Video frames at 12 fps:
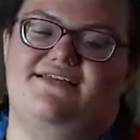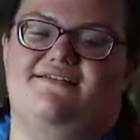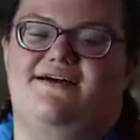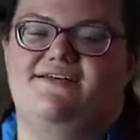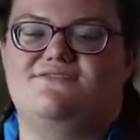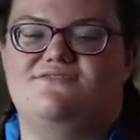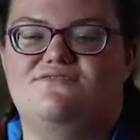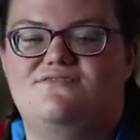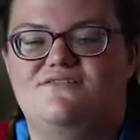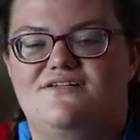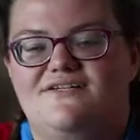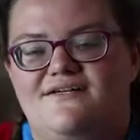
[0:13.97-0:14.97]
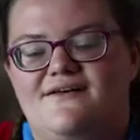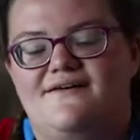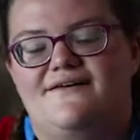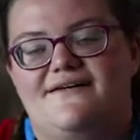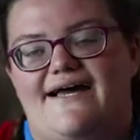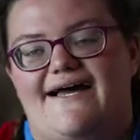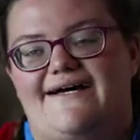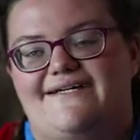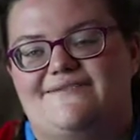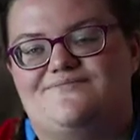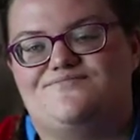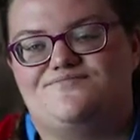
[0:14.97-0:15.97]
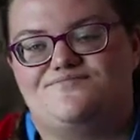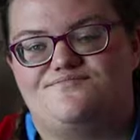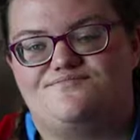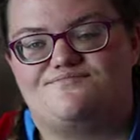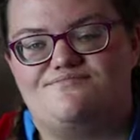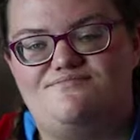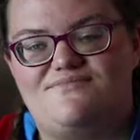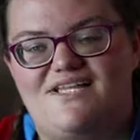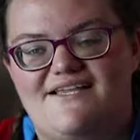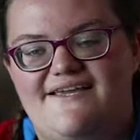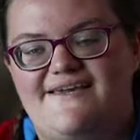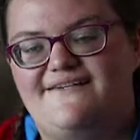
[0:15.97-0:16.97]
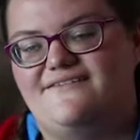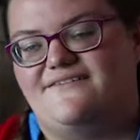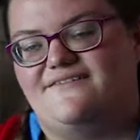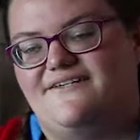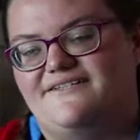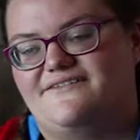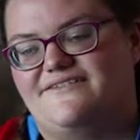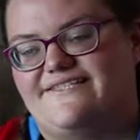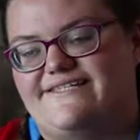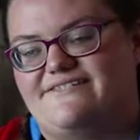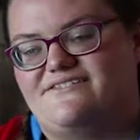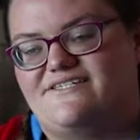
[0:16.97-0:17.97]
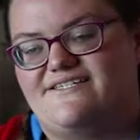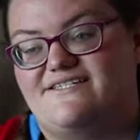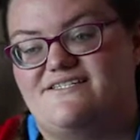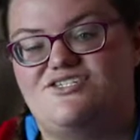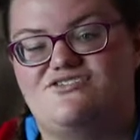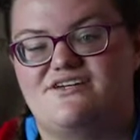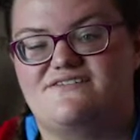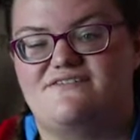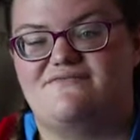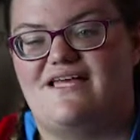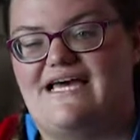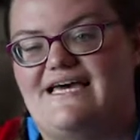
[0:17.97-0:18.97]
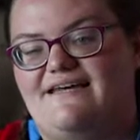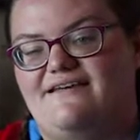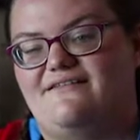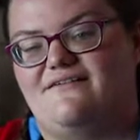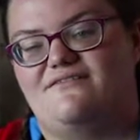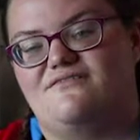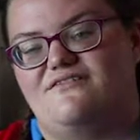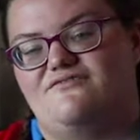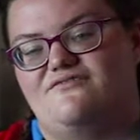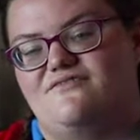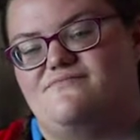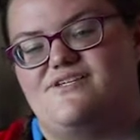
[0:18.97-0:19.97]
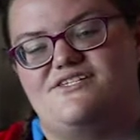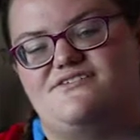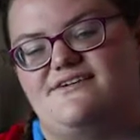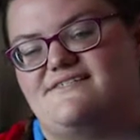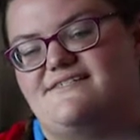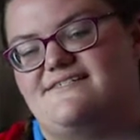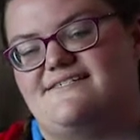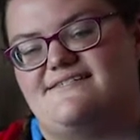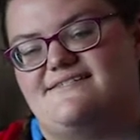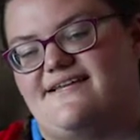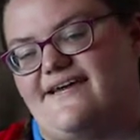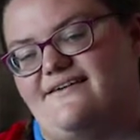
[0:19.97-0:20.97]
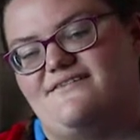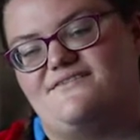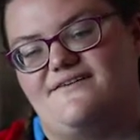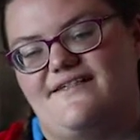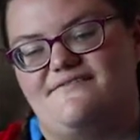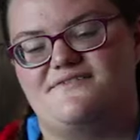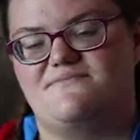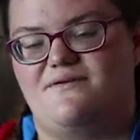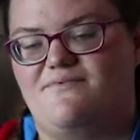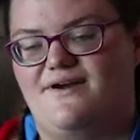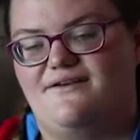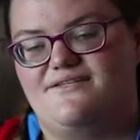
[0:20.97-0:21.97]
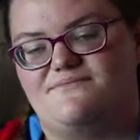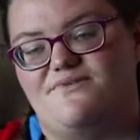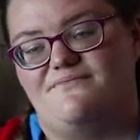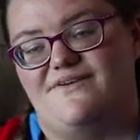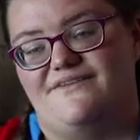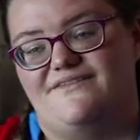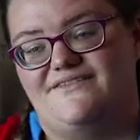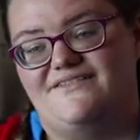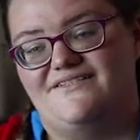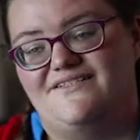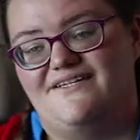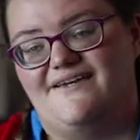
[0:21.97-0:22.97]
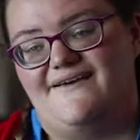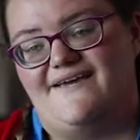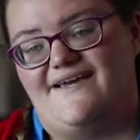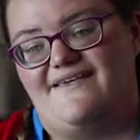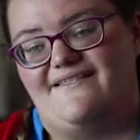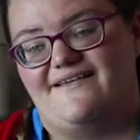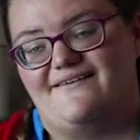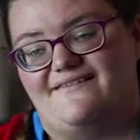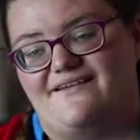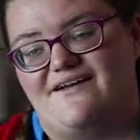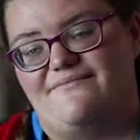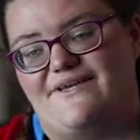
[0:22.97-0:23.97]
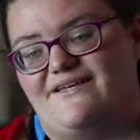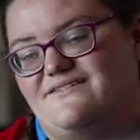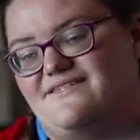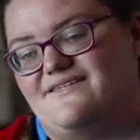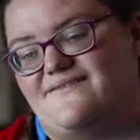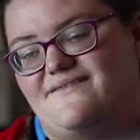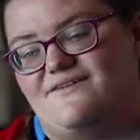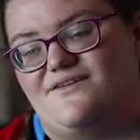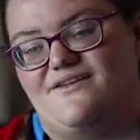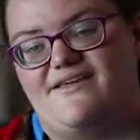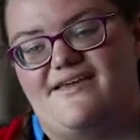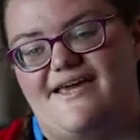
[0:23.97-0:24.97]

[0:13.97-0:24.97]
State High School. And I got into districts from that, and then I got from districts into state, so that was my proudest moment. And then coming into the uni